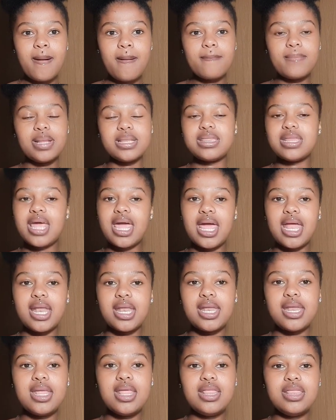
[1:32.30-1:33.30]
but
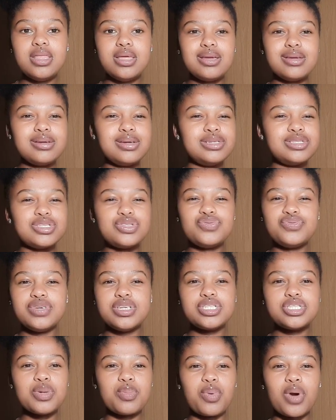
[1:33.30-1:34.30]
then it just
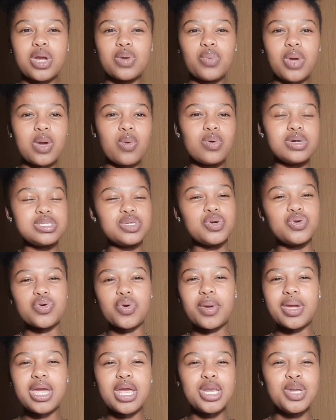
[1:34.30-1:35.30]
reached a point where it wasn't
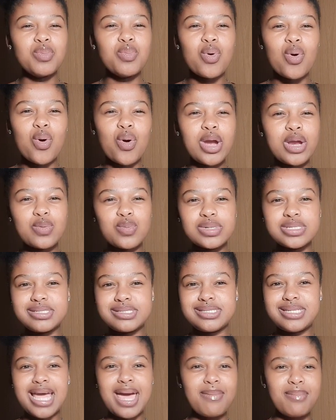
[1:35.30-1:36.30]
growing anymore. It was
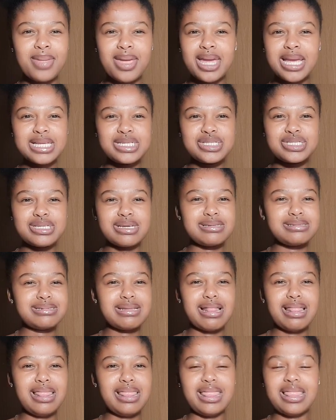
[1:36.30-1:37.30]
damaged and
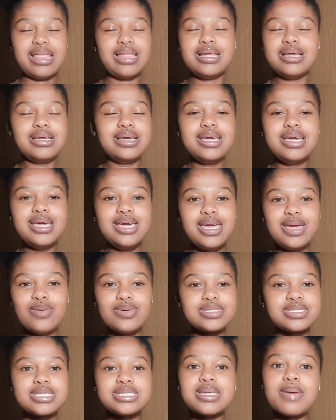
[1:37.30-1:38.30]
it
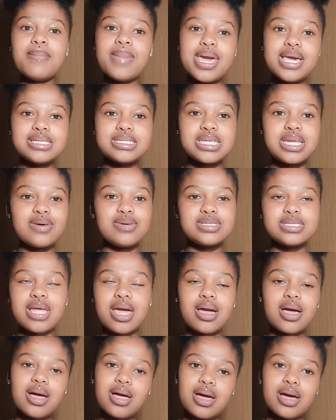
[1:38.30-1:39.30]
was just a mess, and I was
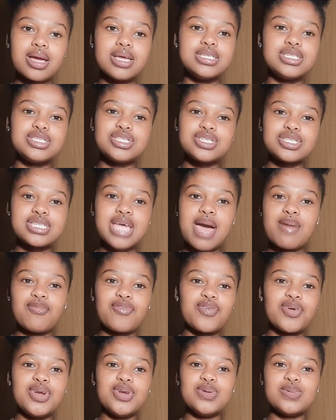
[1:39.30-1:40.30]
like, it's just time
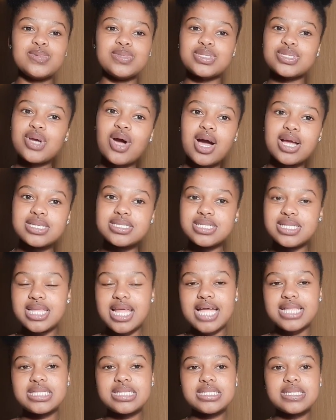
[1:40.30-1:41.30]
for a new start. And
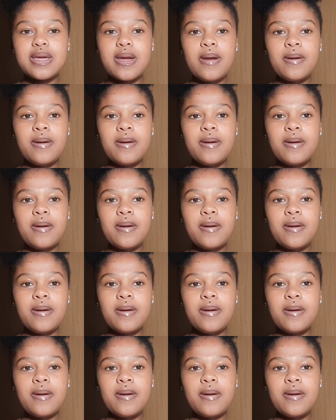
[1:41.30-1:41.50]
that's